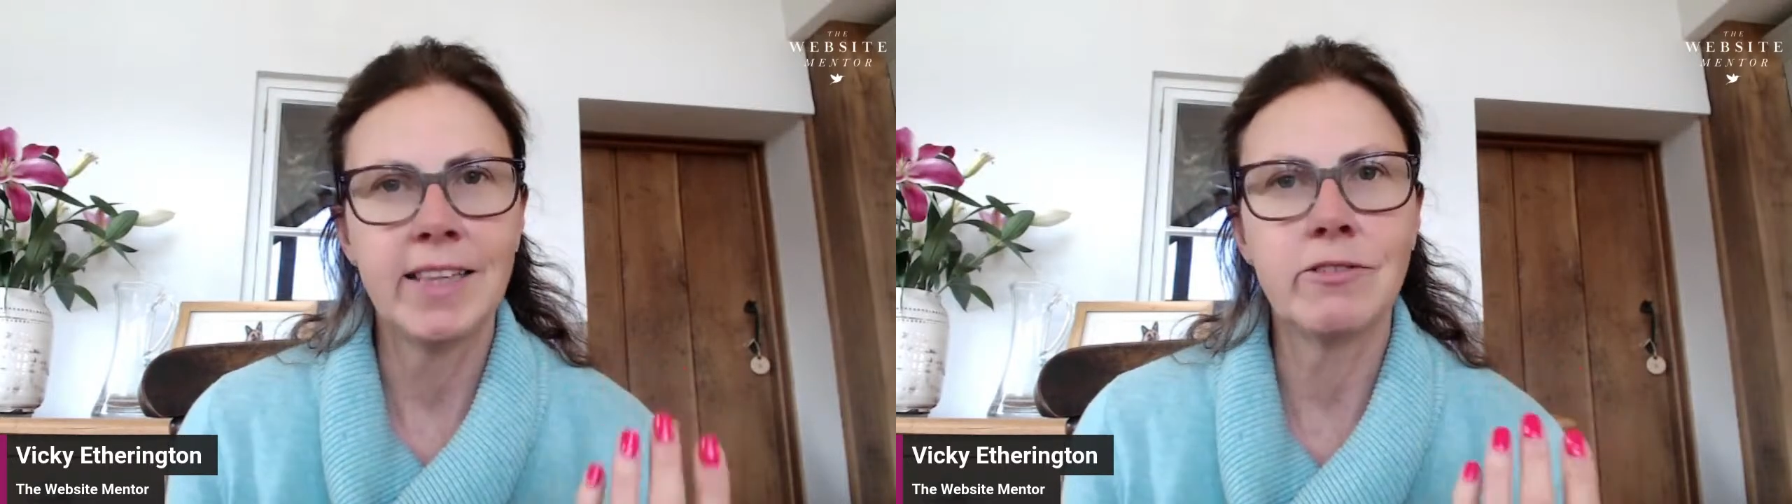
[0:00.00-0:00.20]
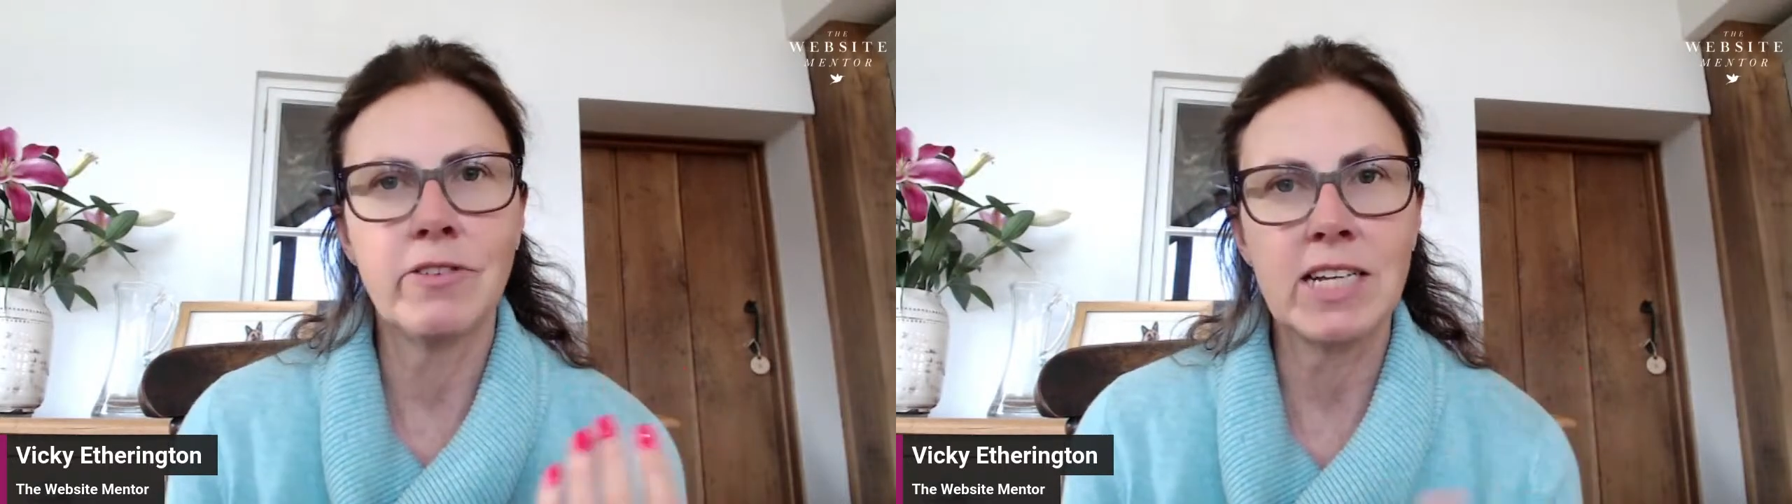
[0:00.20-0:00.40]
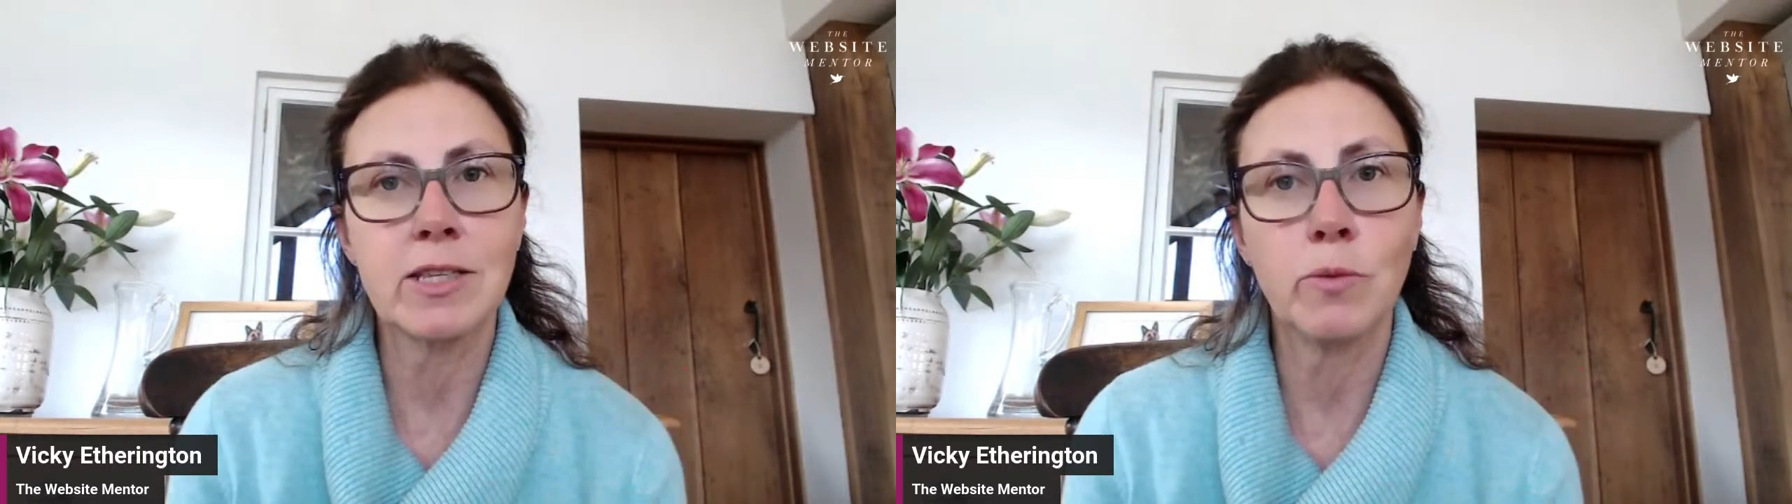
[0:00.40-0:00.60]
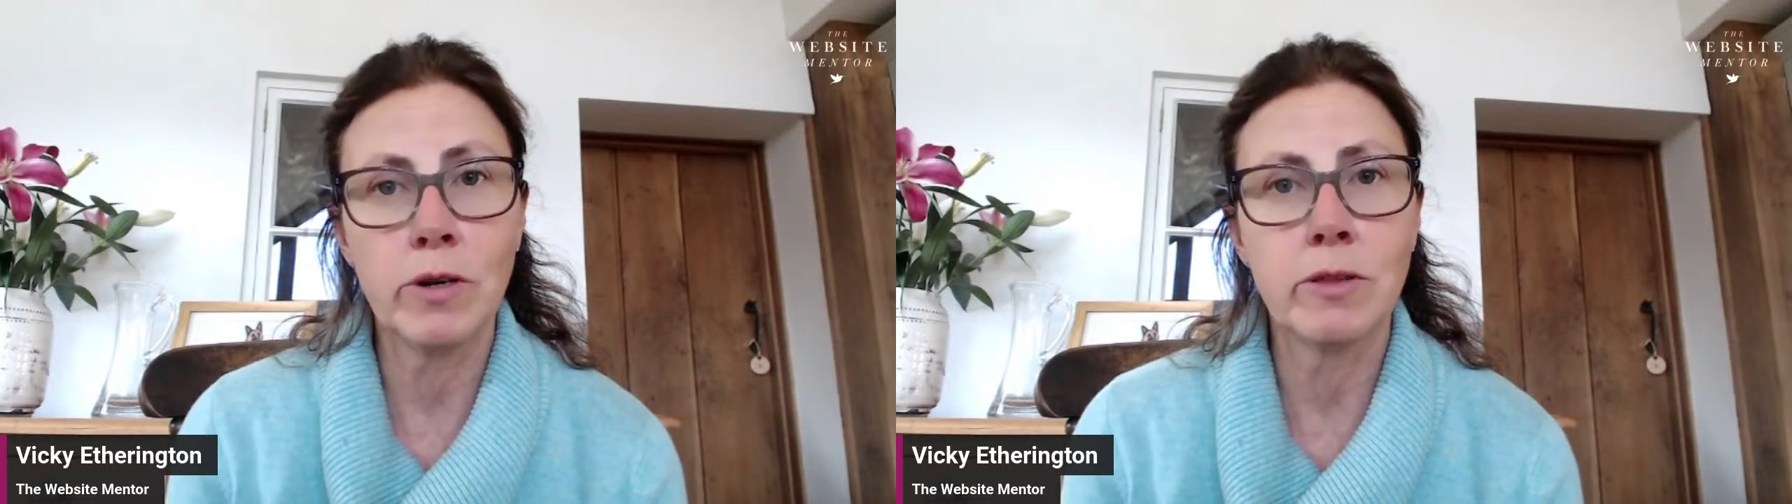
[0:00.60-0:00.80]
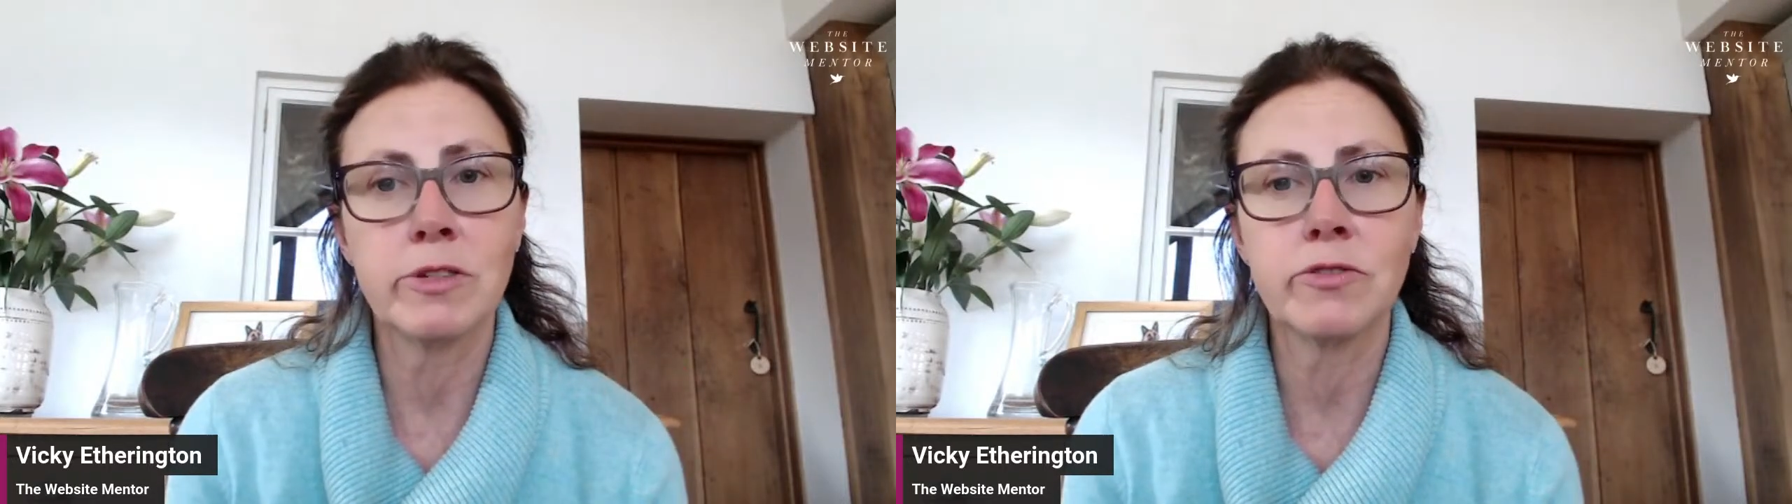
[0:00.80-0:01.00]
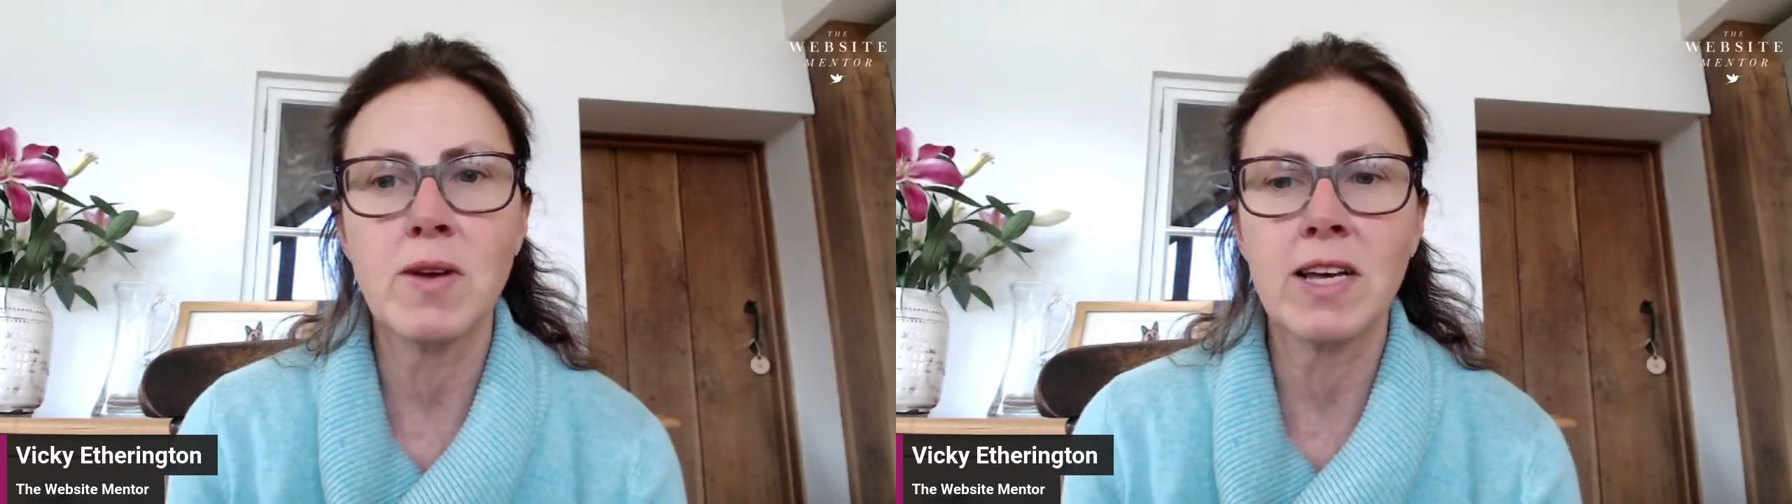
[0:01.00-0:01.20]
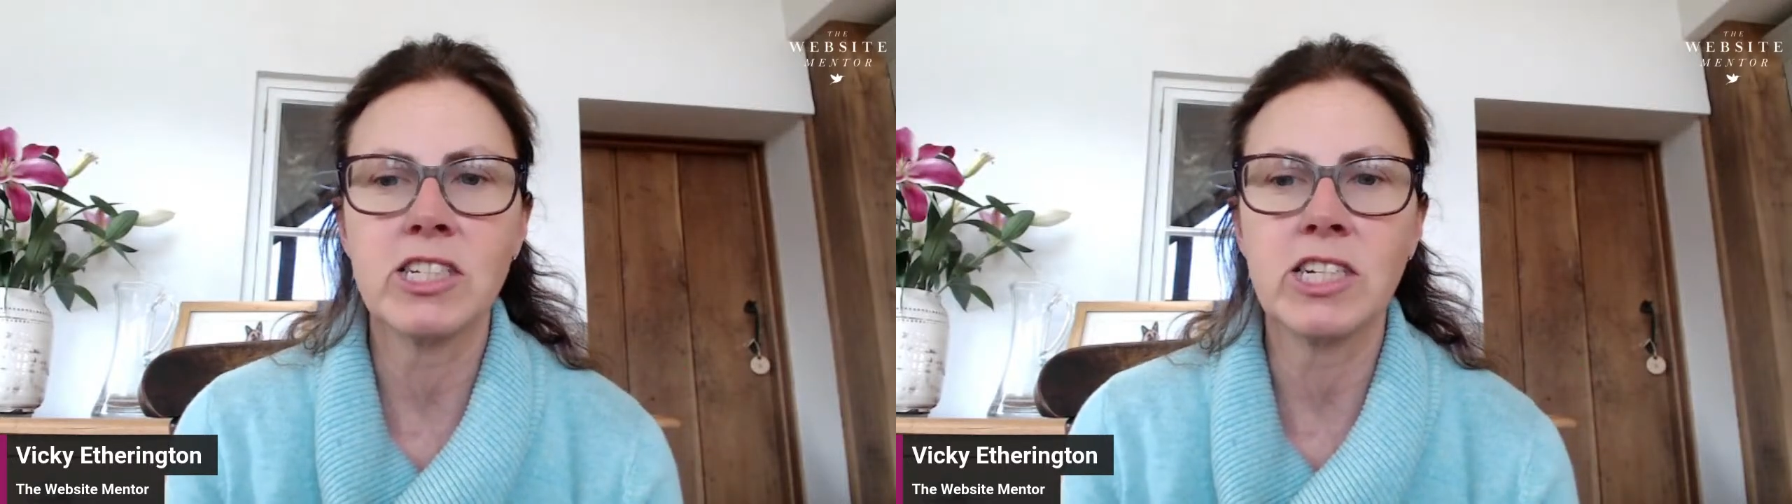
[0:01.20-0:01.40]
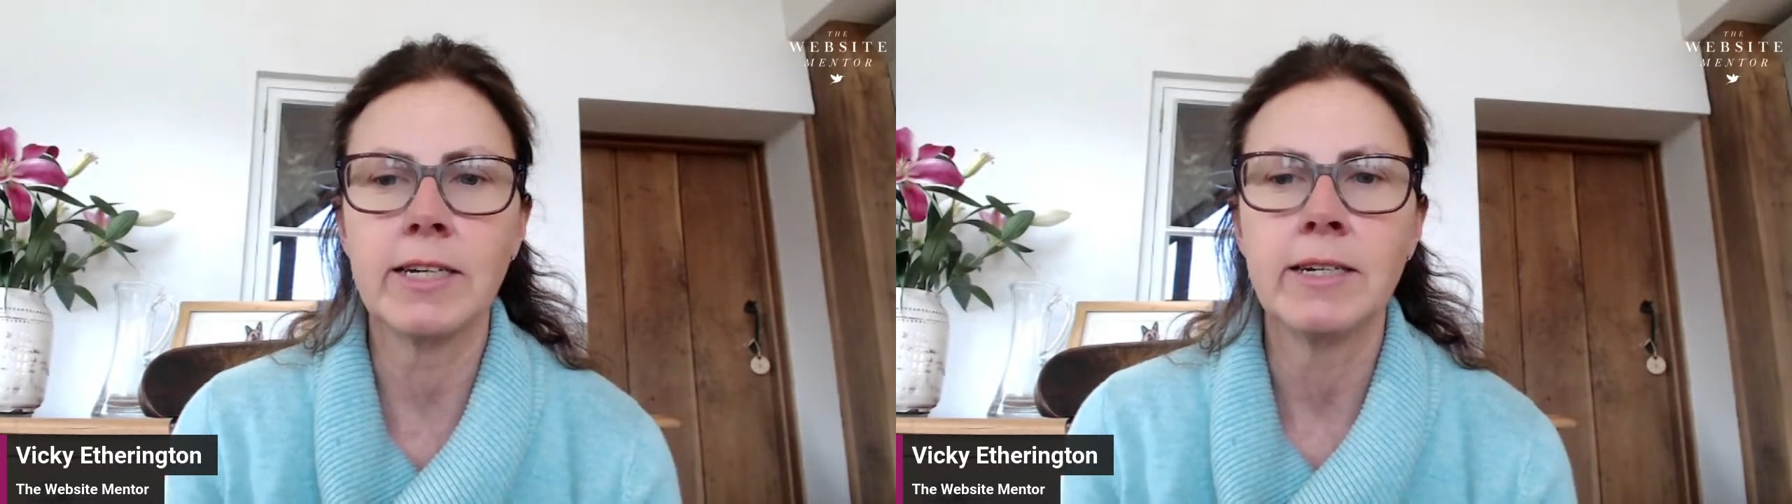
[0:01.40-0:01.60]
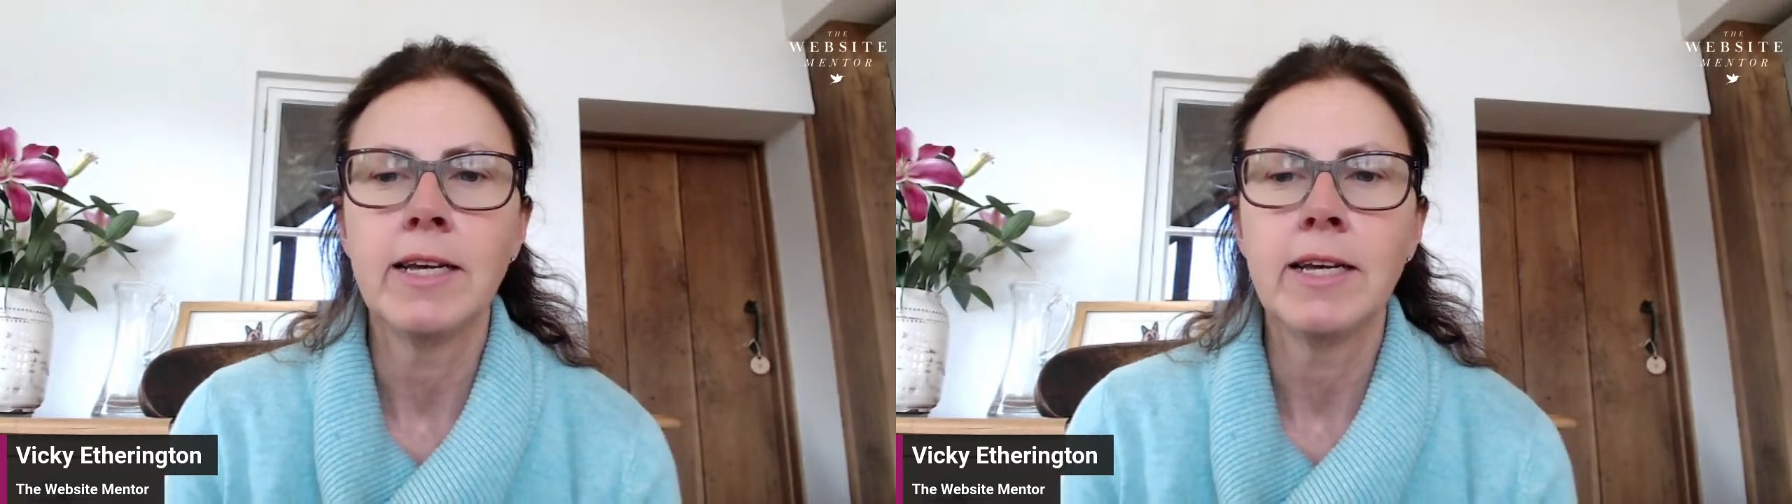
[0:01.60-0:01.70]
realized that one of them was from last year.